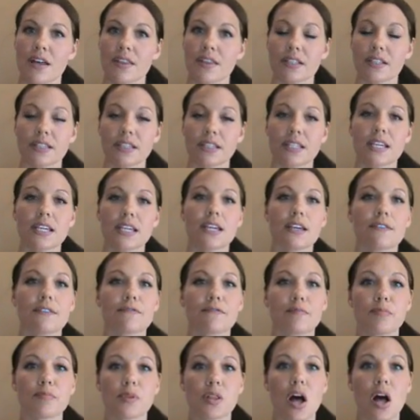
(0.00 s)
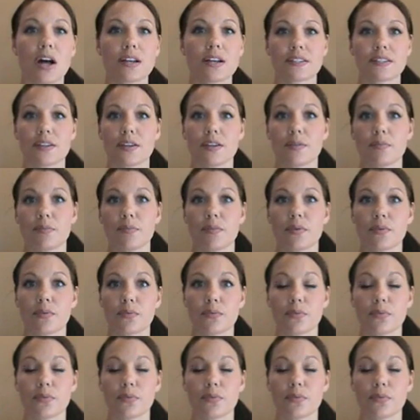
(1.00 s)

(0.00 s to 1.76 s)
the leaf, blossom,